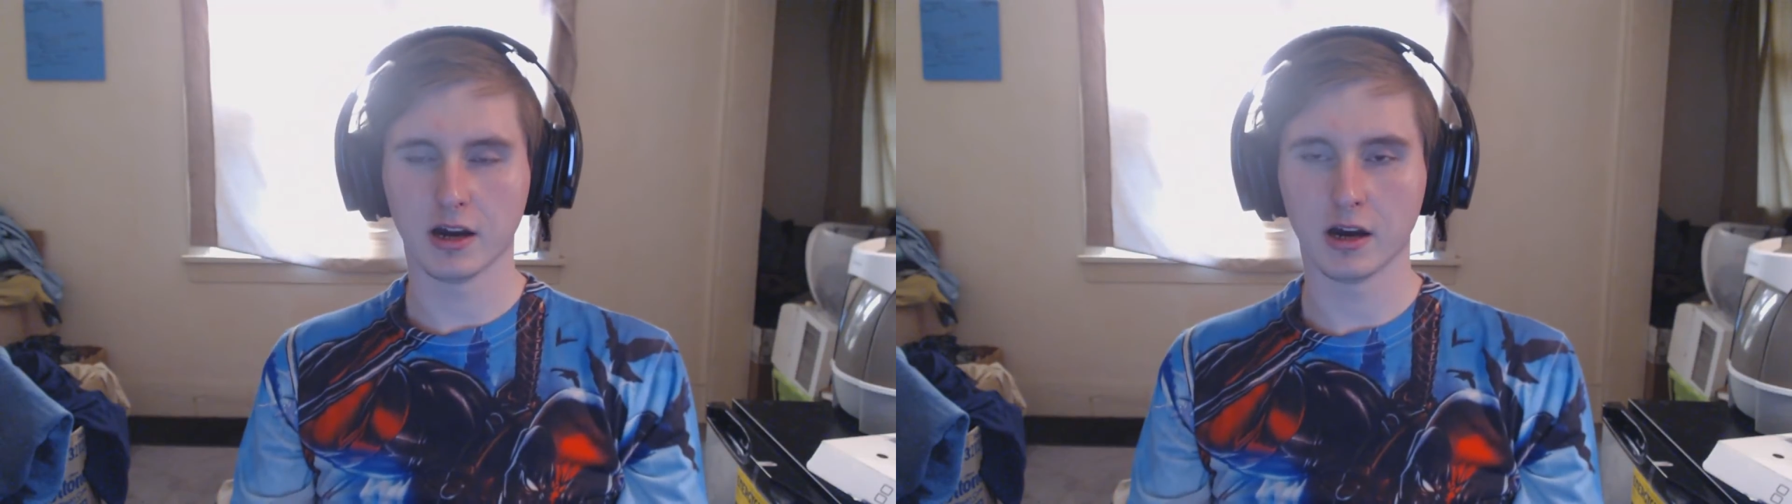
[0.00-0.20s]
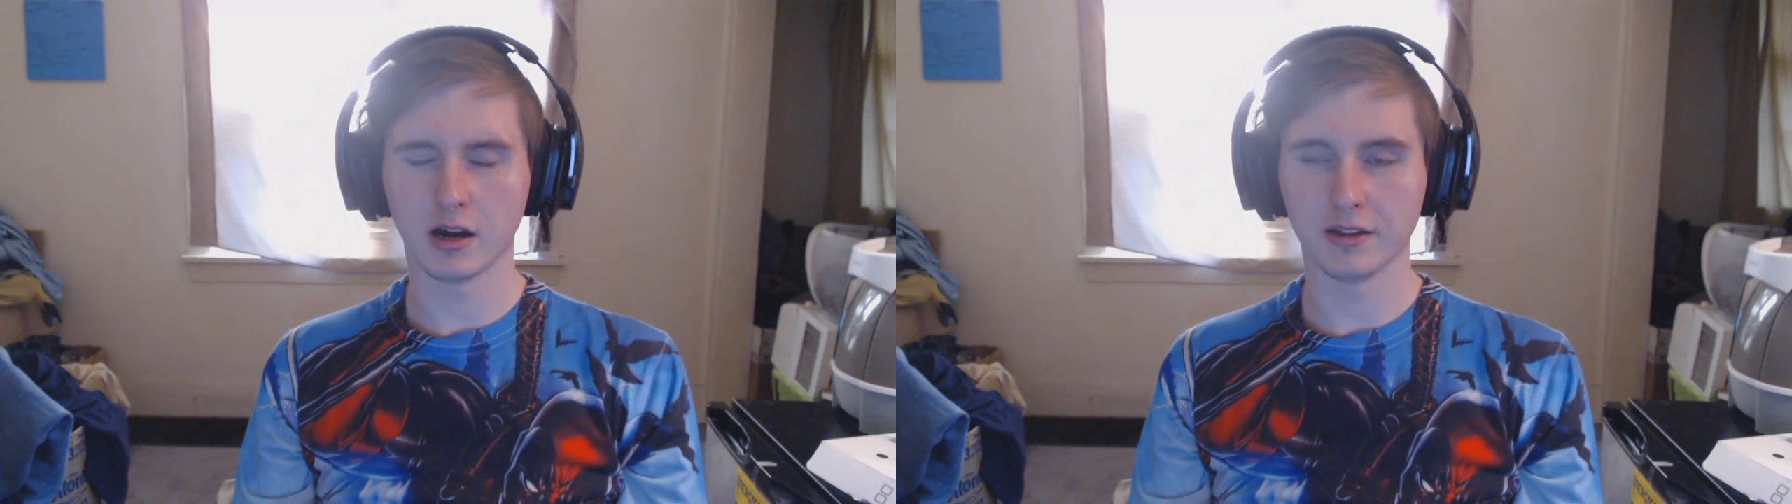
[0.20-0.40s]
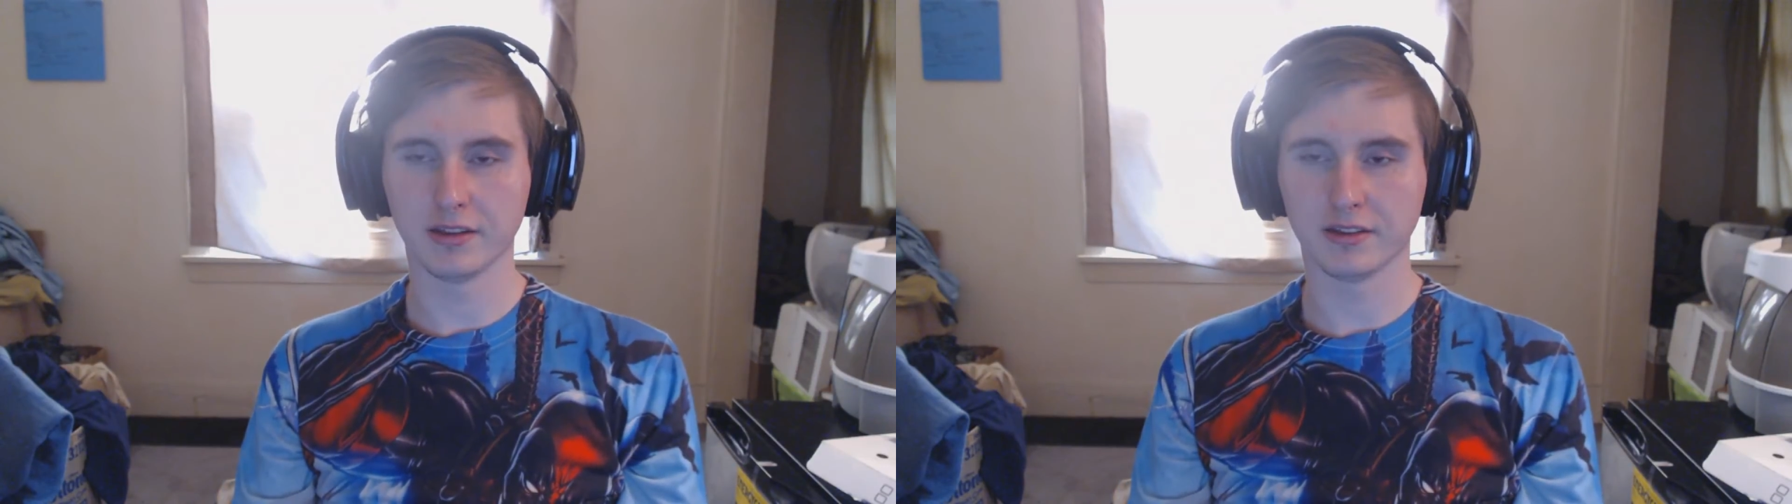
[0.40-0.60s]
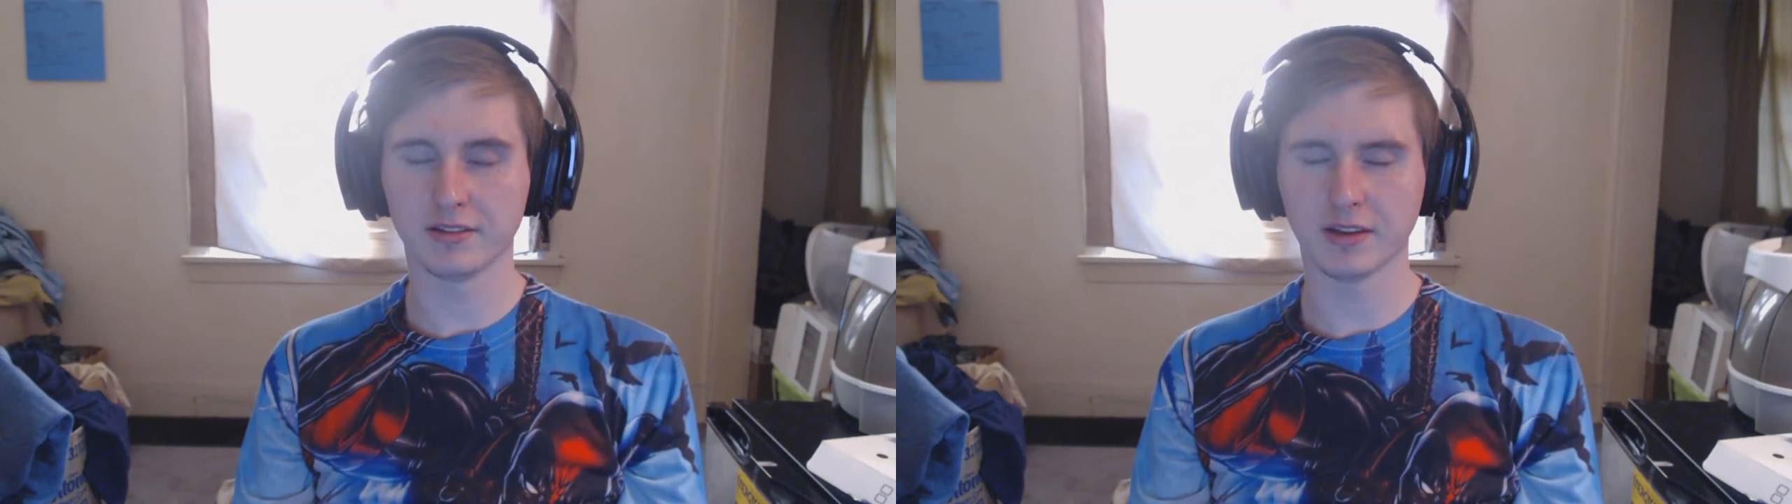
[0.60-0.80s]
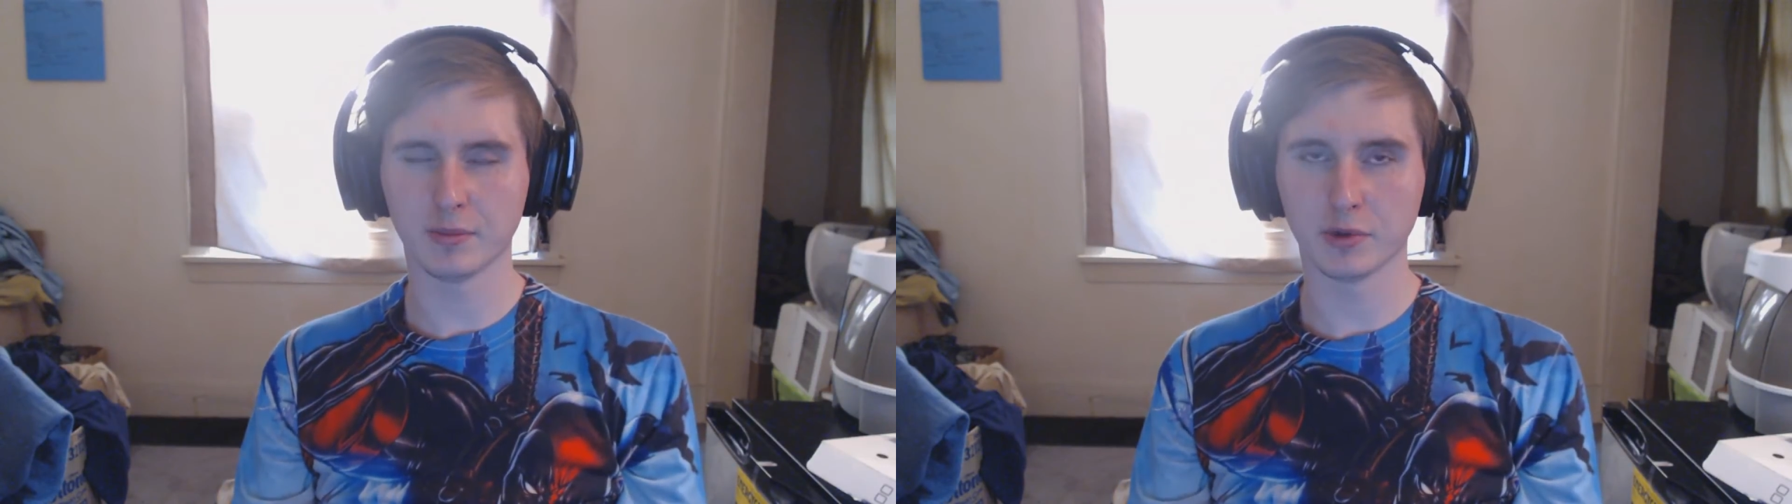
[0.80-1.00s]
on
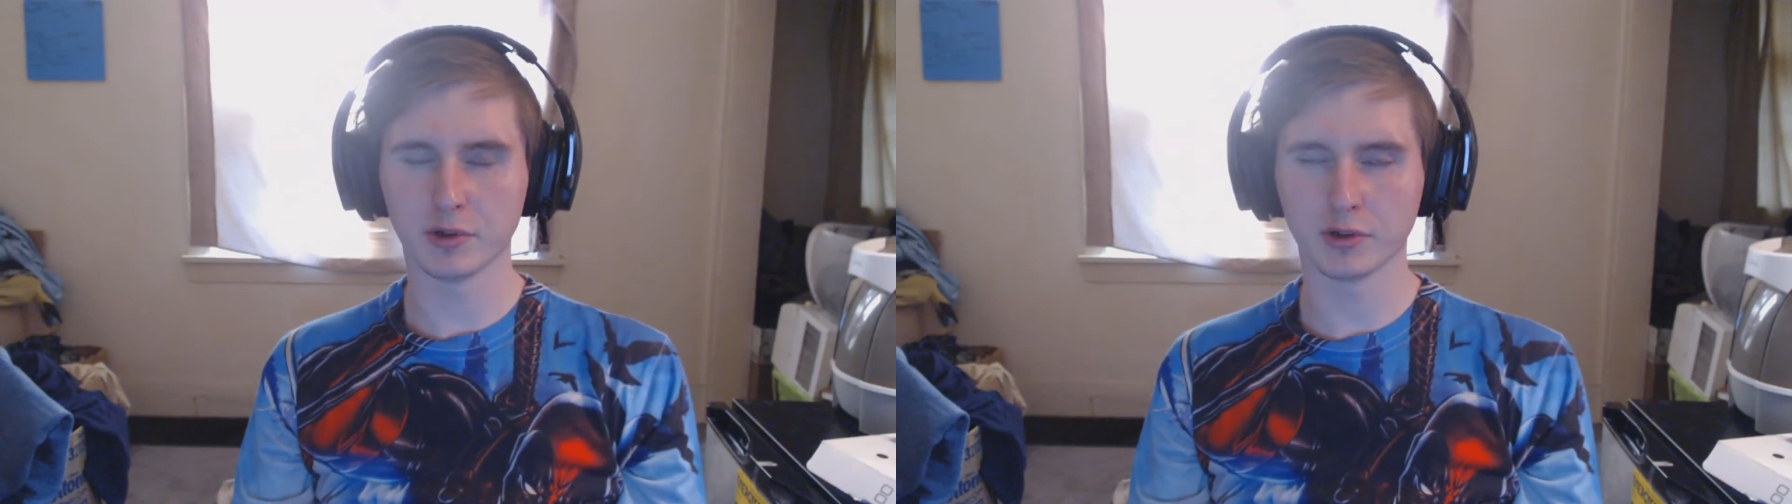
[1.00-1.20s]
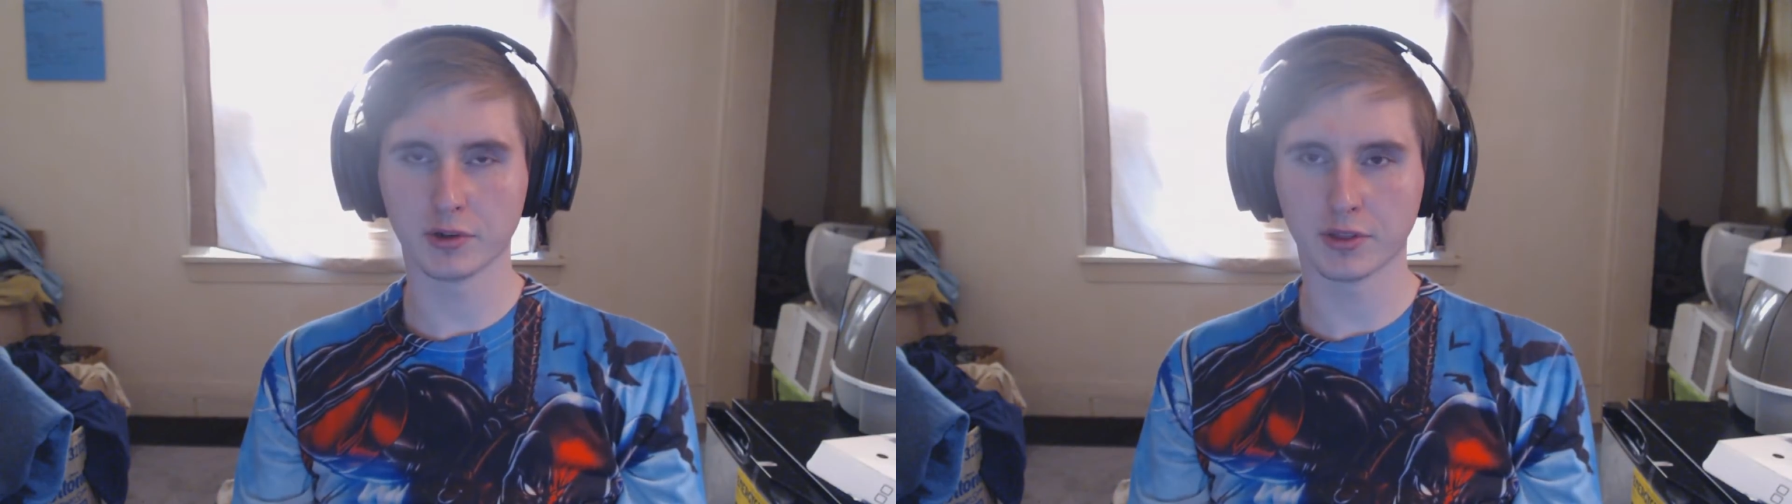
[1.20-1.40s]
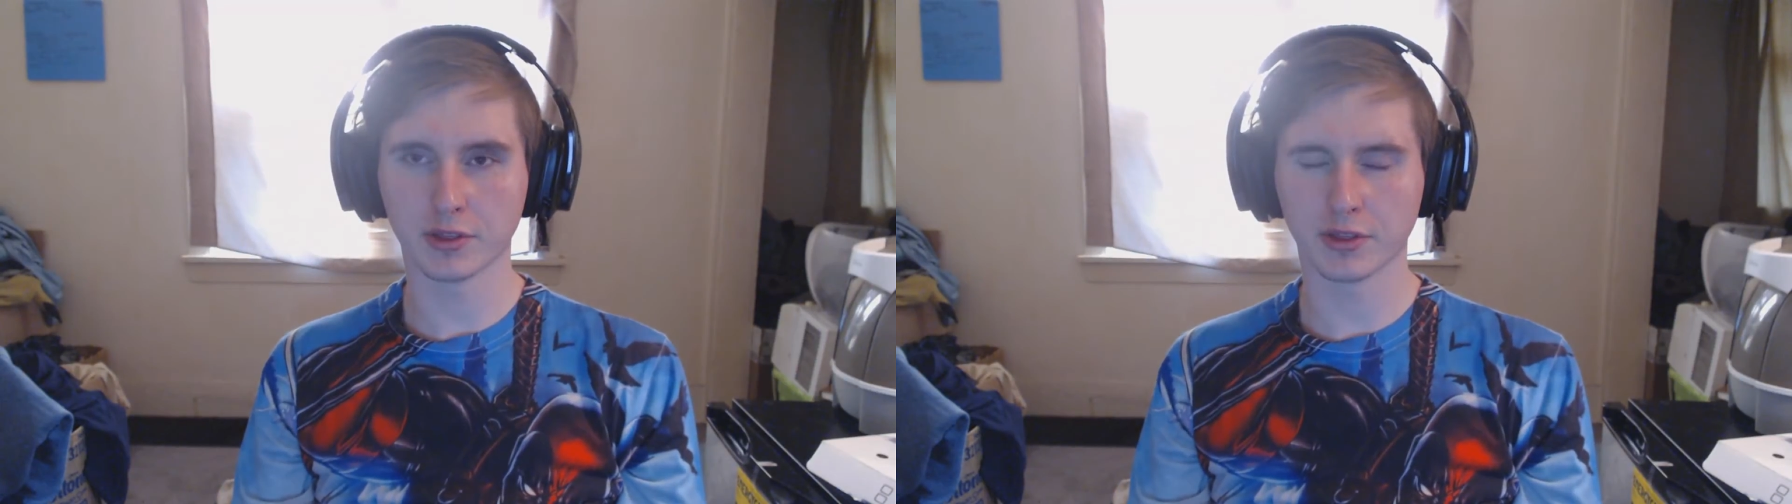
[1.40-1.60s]
December